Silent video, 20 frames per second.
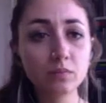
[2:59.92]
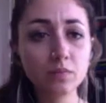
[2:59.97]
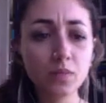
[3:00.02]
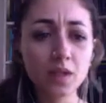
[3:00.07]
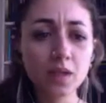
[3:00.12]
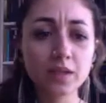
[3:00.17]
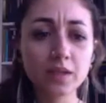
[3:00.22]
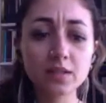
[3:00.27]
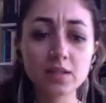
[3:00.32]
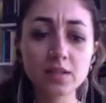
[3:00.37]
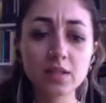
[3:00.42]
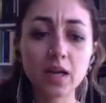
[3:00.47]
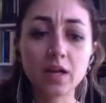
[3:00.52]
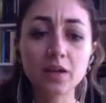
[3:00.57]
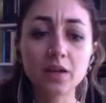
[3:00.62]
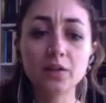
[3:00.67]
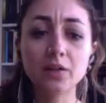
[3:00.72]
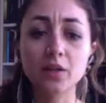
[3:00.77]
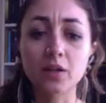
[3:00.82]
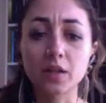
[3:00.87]
And
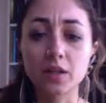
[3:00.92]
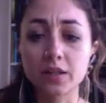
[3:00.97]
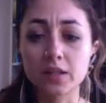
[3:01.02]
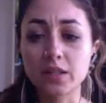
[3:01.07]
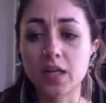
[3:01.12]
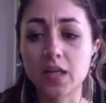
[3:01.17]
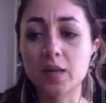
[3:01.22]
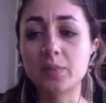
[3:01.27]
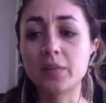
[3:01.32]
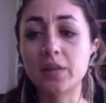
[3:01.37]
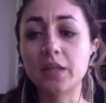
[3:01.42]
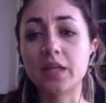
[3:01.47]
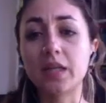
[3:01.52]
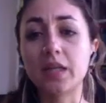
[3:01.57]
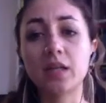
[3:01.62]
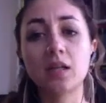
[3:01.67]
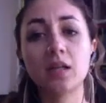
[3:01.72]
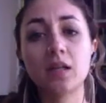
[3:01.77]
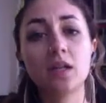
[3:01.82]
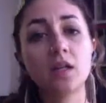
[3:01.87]
Saturn
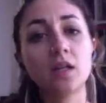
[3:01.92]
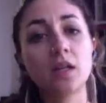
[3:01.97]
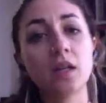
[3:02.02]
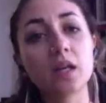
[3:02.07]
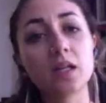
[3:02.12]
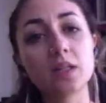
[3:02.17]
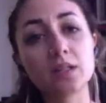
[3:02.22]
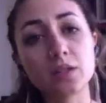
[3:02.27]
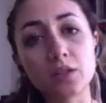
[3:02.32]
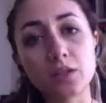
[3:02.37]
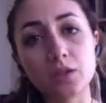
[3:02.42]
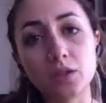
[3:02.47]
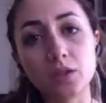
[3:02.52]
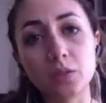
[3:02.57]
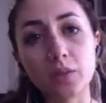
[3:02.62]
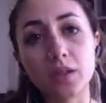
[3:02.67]
archetypally has to do